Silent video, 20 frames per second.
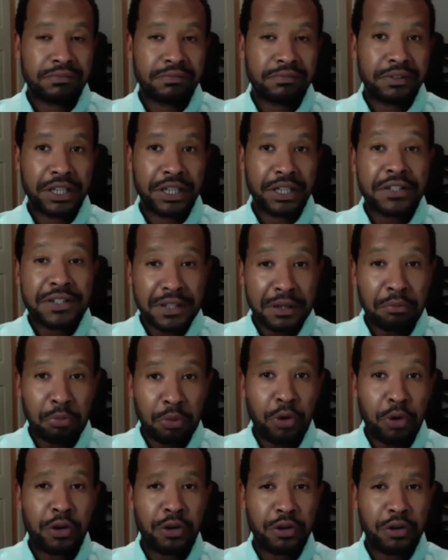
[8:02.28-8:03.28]
get some
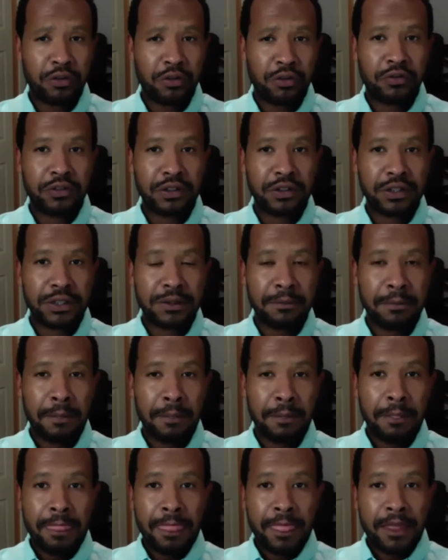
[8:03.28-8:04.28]
more, hopefully.
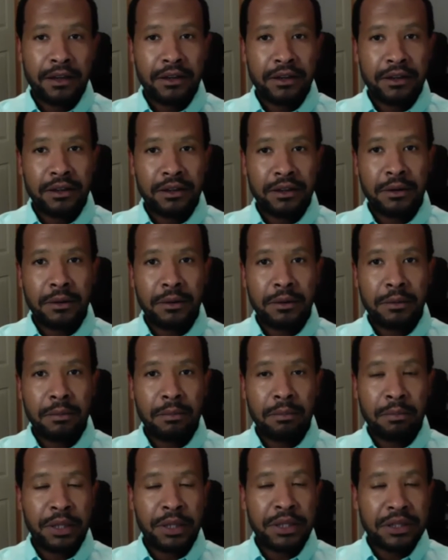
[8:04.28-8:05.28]

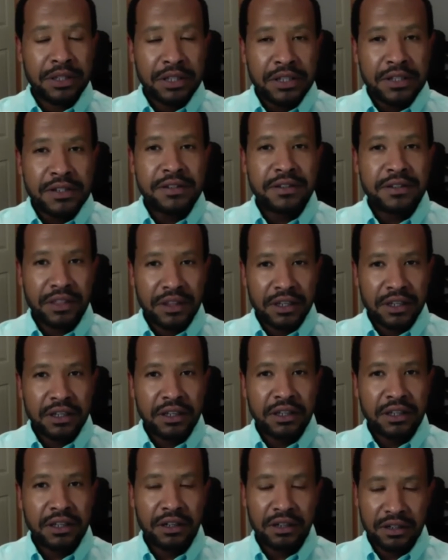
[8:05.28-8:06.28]
But this thing
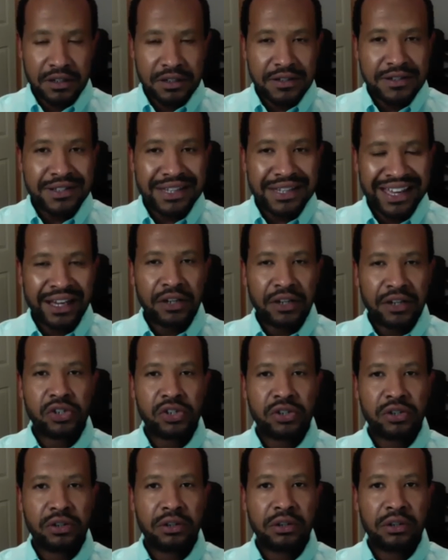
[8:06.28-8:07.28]
here, this
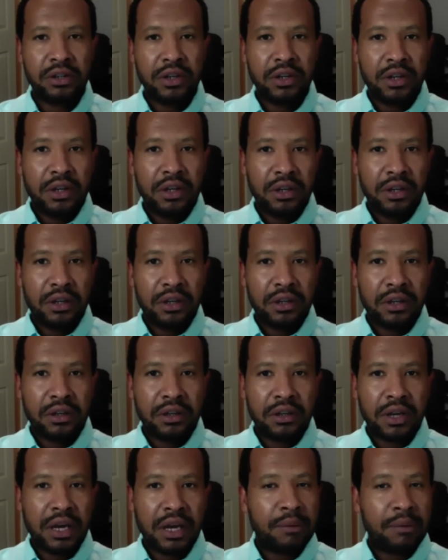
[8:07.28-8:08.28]
action,
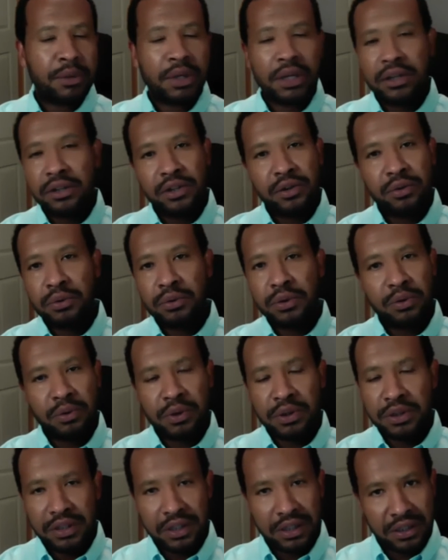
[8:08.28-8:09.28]
I'm not the only
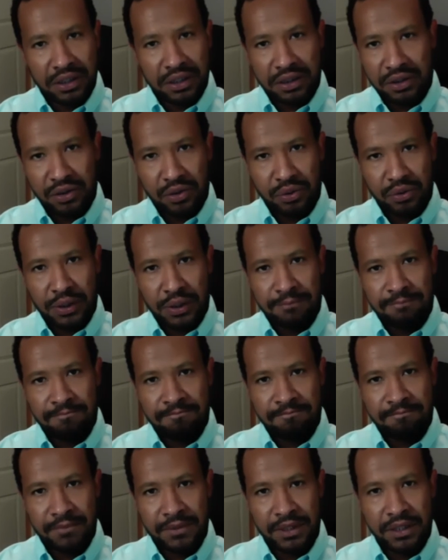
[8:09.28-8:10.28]
one that can do
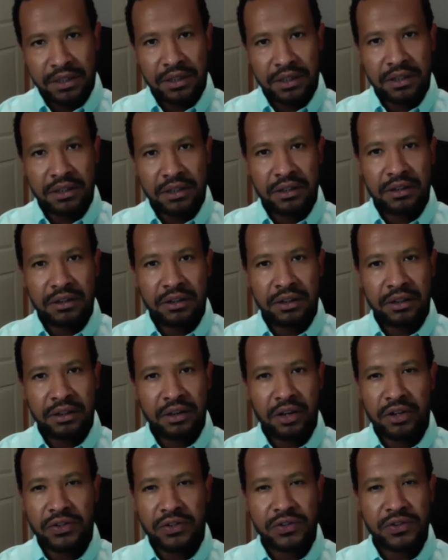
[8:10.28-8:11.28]
it. There
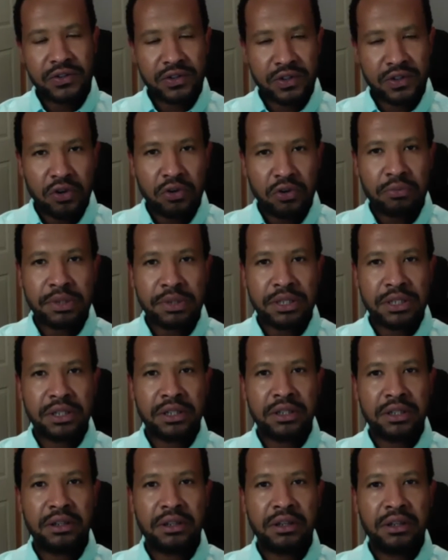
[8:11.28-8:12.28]
are so
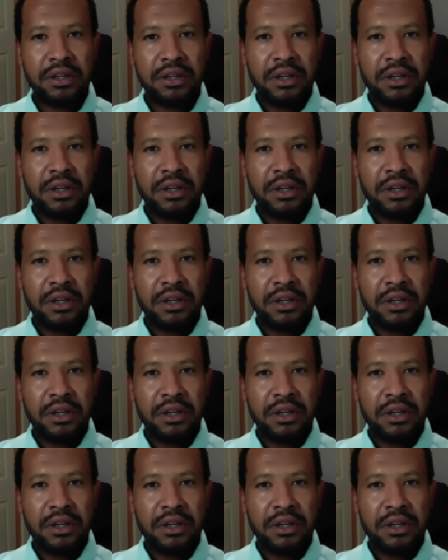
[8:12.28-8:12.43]
many